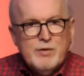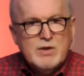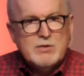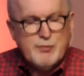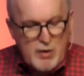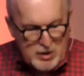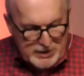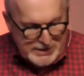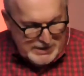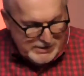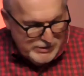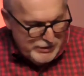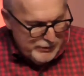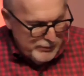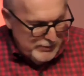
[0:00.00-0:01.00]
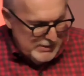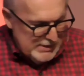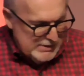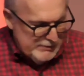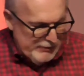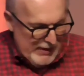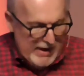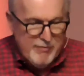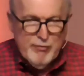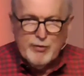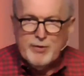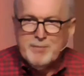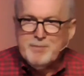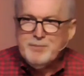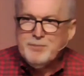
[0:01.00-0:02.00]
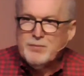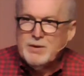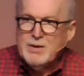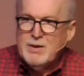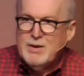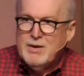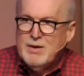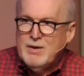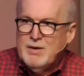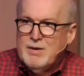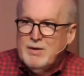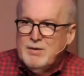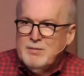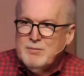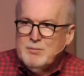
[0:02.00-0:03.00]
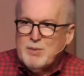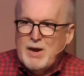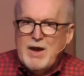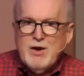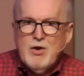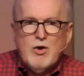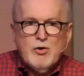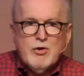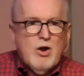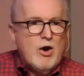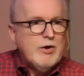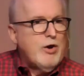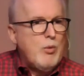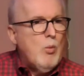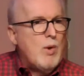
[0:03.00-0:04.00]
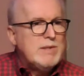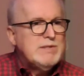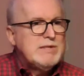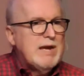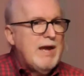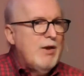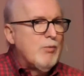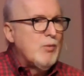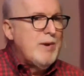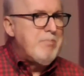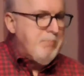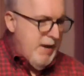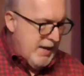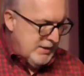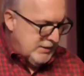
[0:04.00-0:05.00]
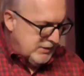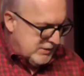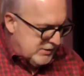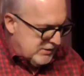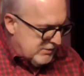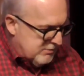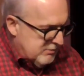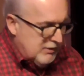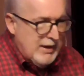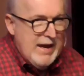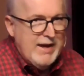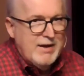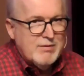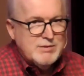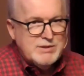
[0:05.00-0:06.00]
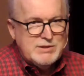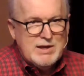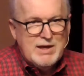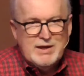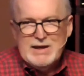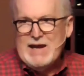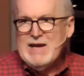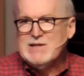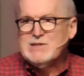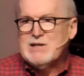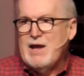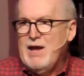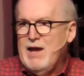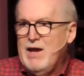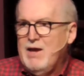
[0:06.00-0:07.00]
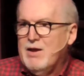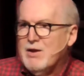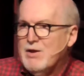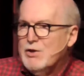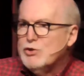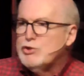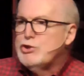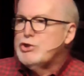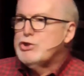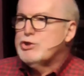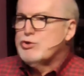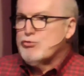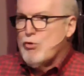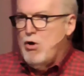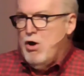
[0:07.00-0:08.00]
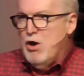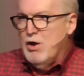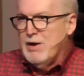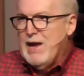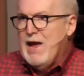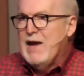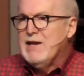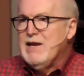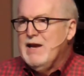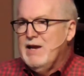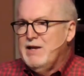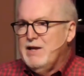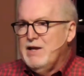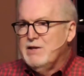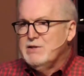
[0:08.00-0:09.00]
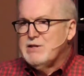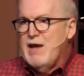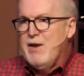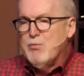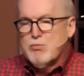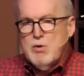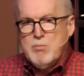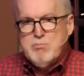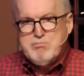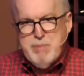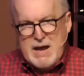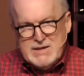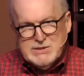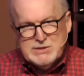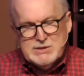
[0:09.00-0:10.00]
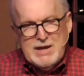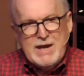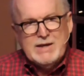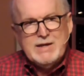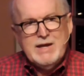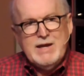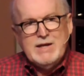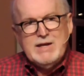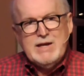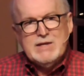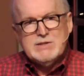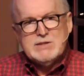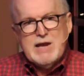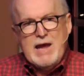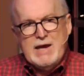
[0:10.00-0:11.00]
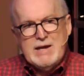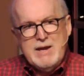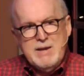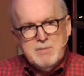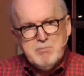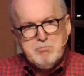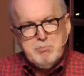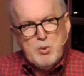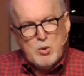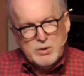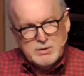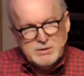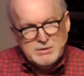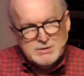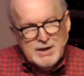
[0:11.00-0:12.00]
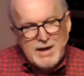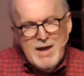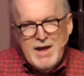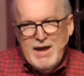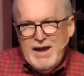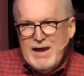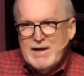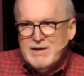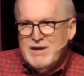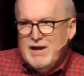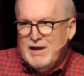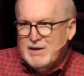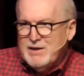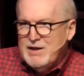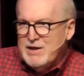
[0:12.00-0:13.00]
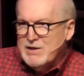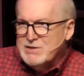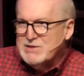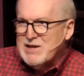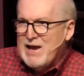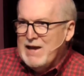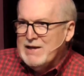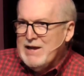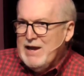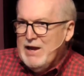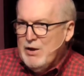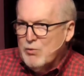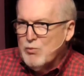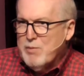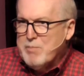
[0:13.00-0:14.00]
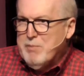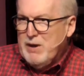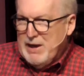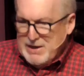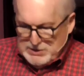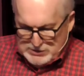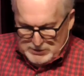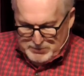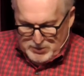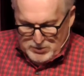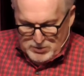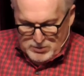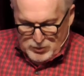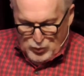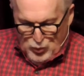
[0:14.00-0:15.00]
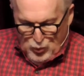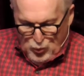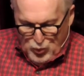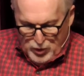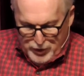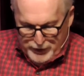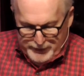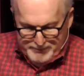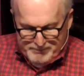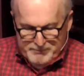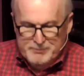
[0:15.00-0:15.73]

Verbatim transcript: It's fallen into disfavor. But I'd argue once again, repentance, like sin, is a strong and it is a robust and it is an important and it is an irreplaceable word.